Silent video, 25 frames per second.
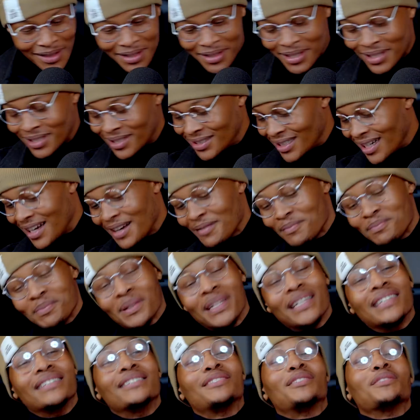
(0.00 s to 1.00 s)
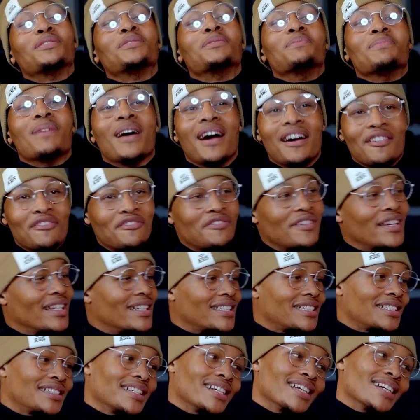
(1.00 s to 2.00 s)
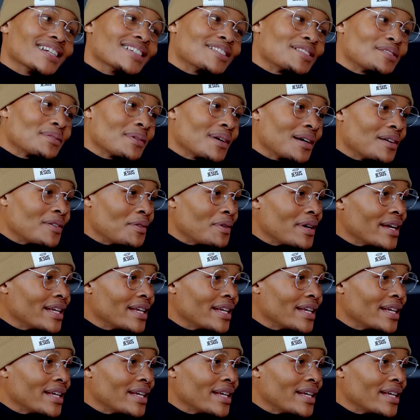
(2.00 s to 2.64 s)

I've been through my fair share as well.